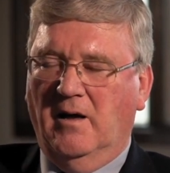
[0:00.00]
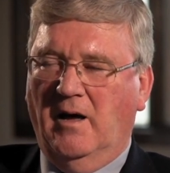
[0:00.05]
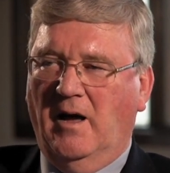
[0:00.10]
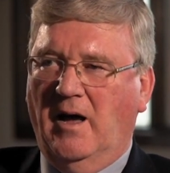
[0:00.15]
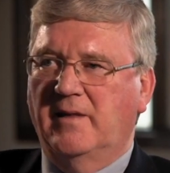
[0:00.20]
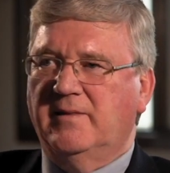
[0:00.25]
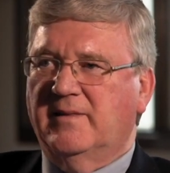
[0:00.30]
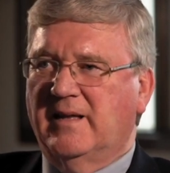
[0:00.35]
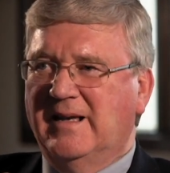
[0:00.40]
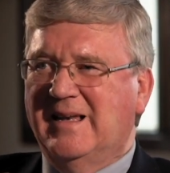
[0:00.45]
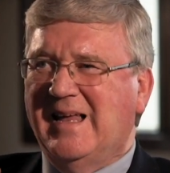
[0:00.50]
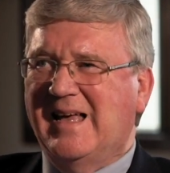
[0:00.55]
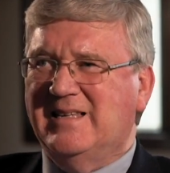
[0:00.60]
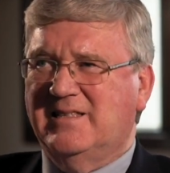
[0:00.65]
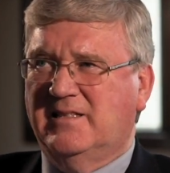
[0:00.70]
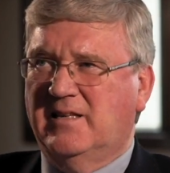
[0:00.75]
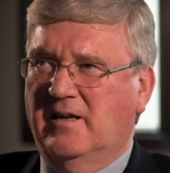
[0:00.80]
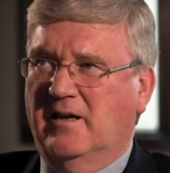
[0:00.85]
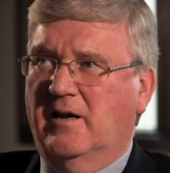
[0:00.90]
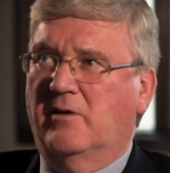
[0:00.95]
And the
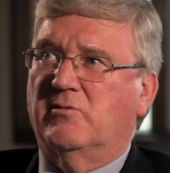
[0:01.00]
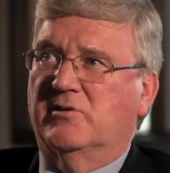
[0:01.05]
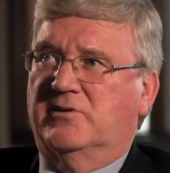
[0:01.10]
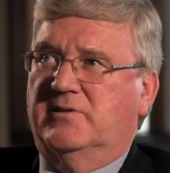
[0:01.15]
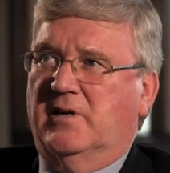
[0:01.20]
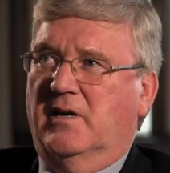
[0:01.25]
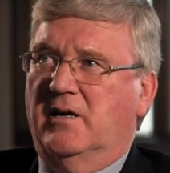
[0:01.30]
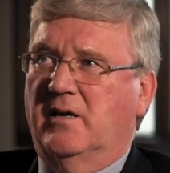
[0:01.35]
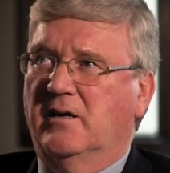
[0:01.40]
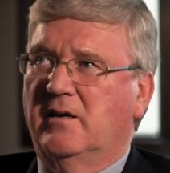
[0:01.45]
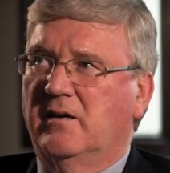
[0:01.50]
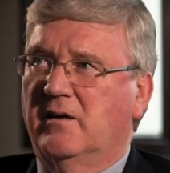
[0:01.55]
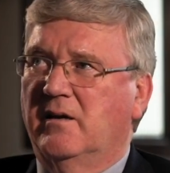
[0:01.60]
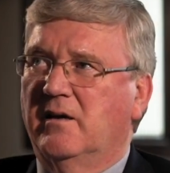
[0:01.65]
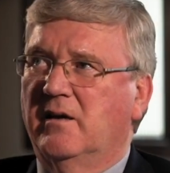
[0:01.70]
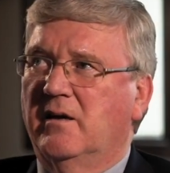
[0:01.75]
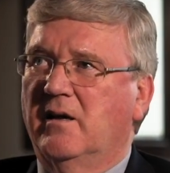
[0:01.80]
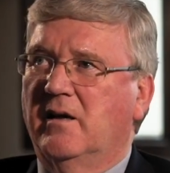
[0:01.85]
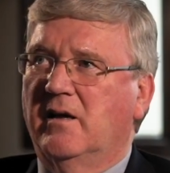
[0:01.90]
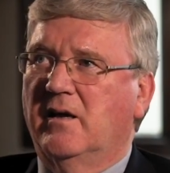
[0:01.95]
last thing I would say
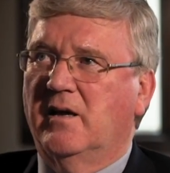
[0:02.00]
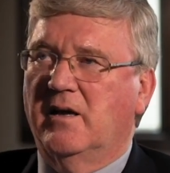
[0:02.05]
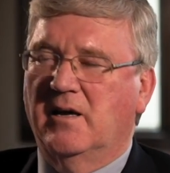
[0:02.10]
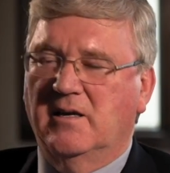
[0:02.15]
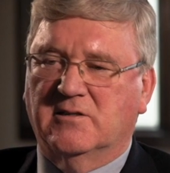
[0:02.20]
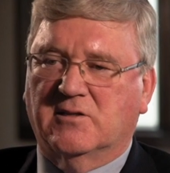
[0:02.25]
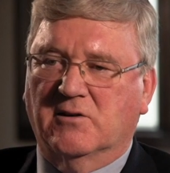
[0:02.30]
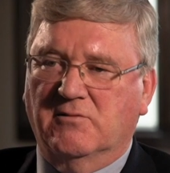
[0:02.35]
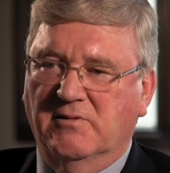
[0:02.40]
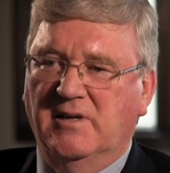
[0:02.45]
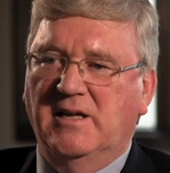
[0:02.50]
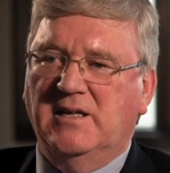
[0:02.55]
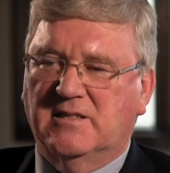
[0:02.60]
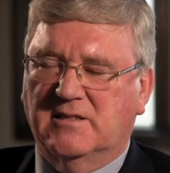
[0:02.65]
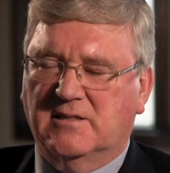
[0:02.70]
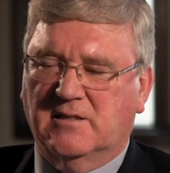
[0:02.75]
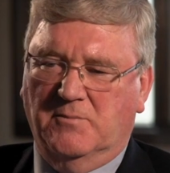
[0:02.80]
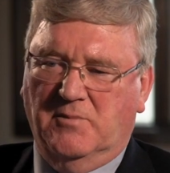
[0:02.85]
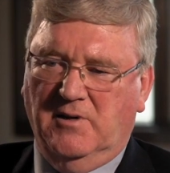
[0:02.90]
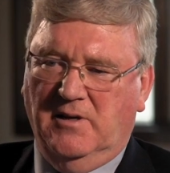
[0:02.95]
is there
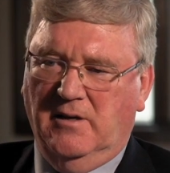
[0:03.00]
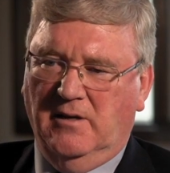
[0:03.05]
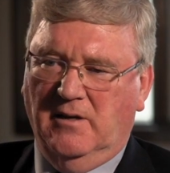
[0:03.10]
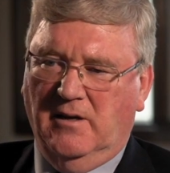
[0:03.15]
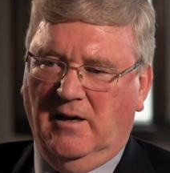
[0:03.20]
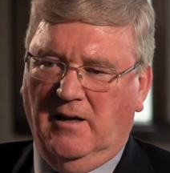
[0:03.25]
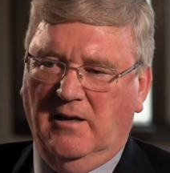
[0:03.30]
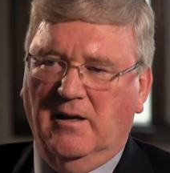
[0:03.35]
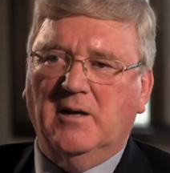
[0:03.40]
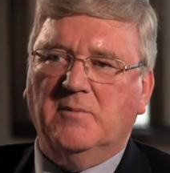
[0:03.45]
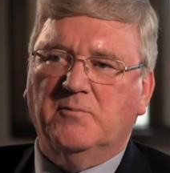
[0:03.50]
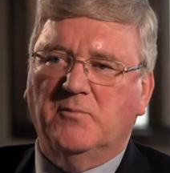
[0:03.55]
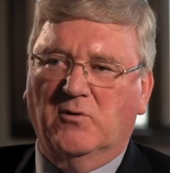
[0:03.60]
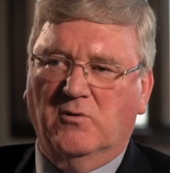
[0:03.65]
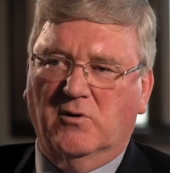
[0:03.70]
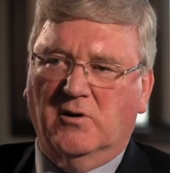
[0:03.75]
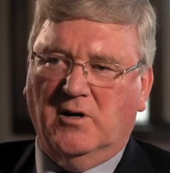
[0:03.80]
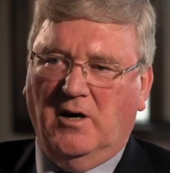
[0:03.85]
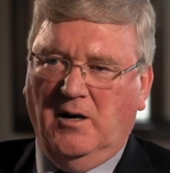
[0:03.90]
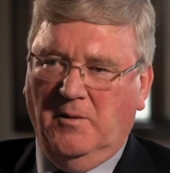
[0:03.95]
needs to be a lot
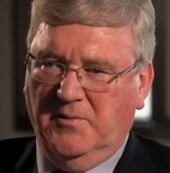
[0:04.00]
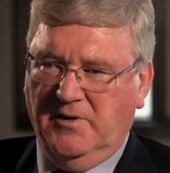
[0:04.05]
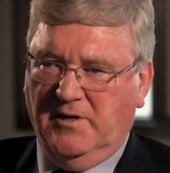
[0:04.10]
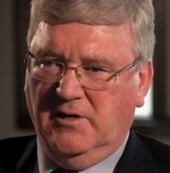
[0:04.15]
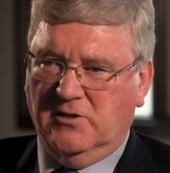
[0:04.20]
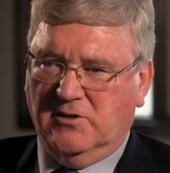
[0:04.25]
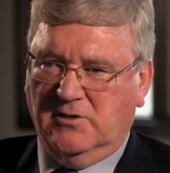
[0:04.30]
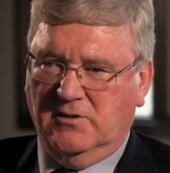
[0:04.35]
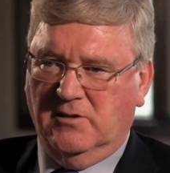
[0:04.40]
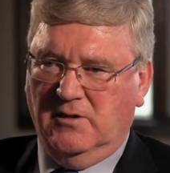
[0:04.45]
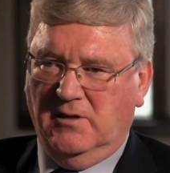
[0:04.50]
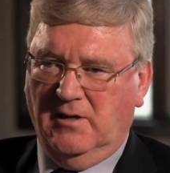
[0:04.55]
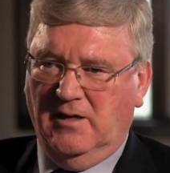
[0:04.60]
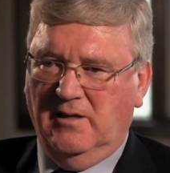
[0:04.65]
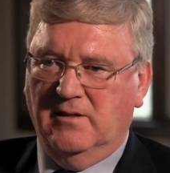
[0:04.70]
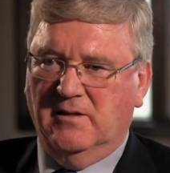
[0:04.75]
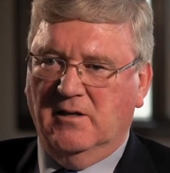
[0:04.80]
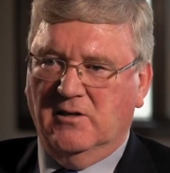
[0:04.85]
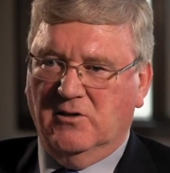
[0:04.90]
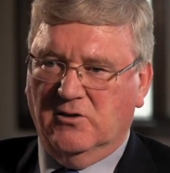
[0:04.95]
more competition
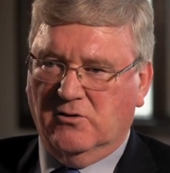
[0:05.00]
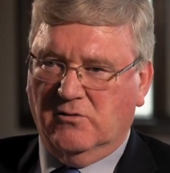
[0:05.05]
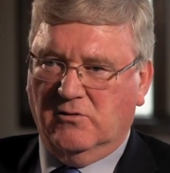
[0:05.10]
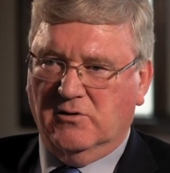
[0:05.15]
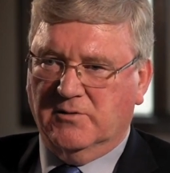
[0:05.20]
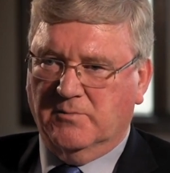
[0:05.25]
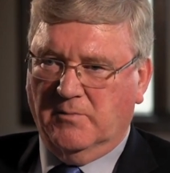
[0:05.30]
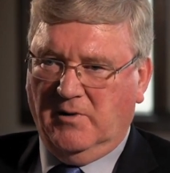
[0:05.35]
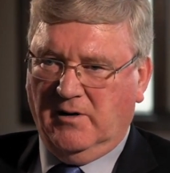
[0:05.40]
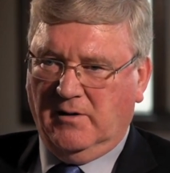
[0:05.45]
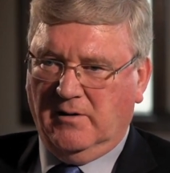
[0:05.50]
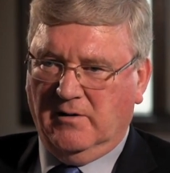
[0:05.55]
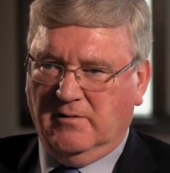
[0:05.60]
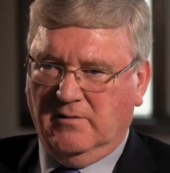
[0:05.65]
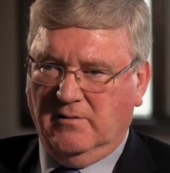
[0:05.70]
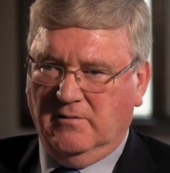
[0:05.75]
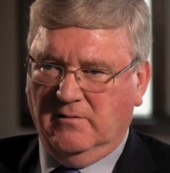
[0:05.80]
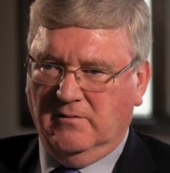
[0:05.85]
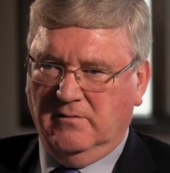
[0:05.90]
in the insurance market.